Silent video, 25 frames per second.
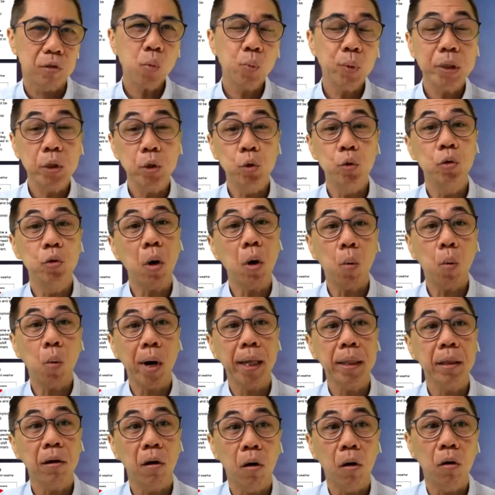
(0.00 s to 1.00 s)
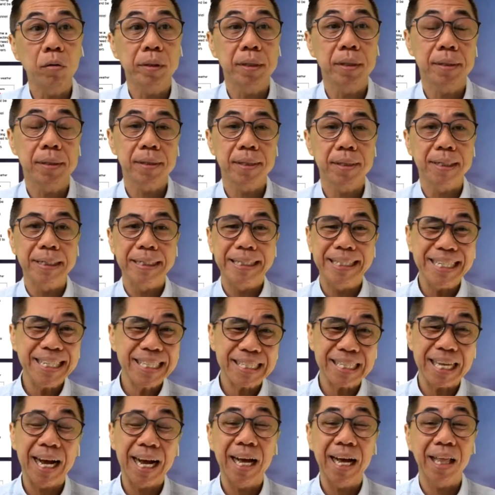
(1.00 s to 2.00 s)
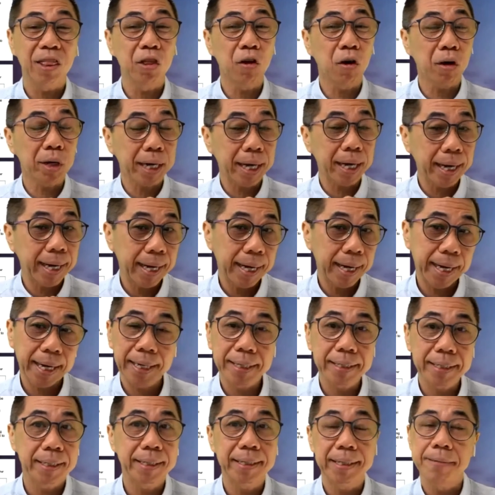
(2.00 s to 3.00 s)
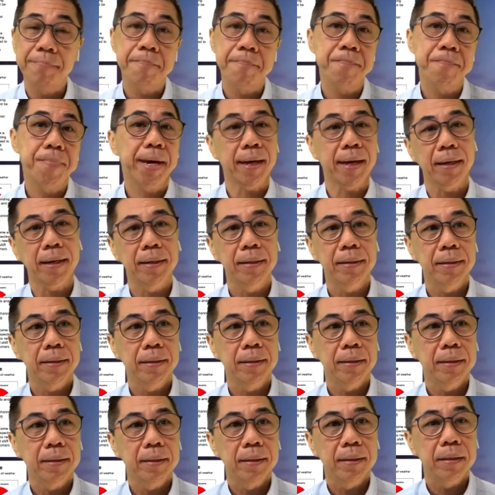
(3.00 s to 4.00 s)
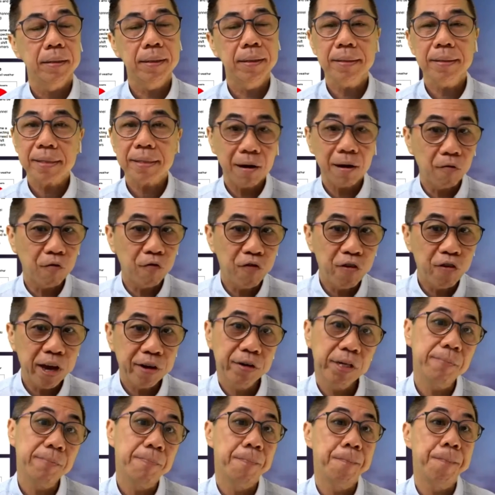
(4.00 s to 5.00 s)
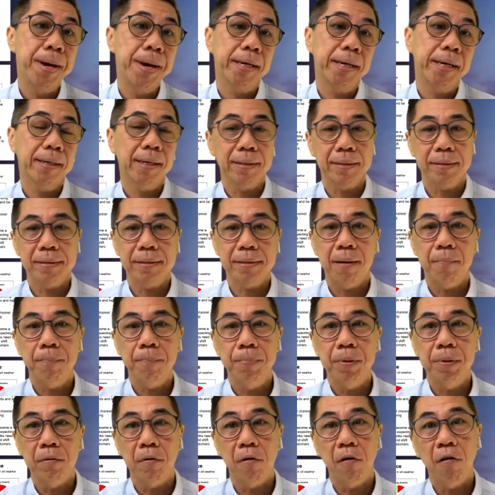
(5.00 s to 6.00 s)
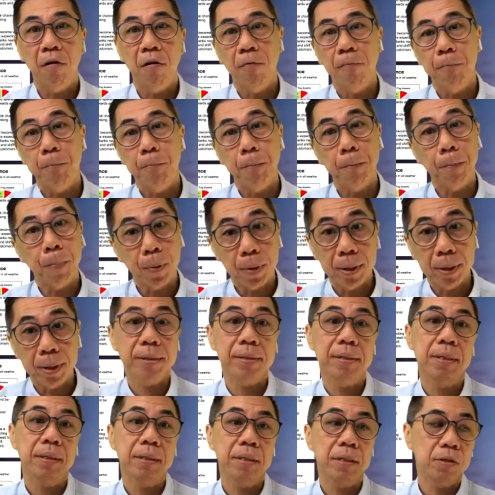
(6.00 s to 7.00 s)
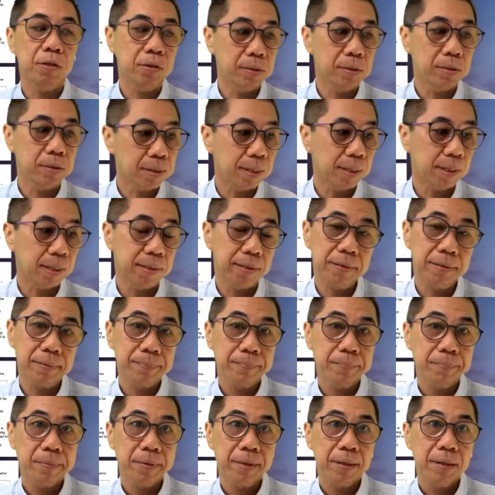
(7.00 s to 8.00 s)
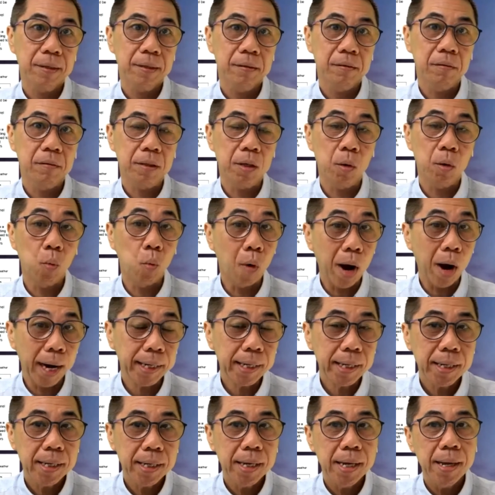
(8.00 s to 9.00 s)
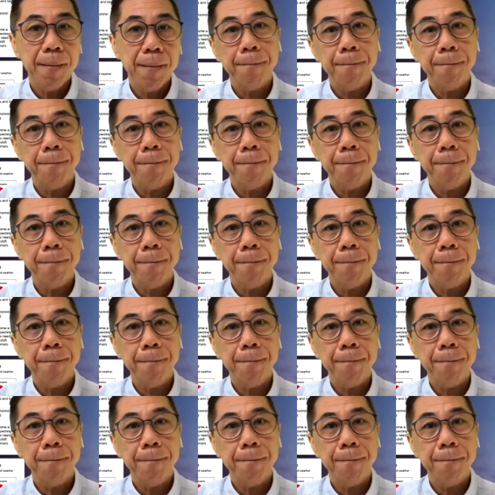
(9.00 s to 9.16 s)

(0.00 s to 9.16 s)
So we do not want all these things. These are not high impact. These are very bad example of presentation slides. Okay, why?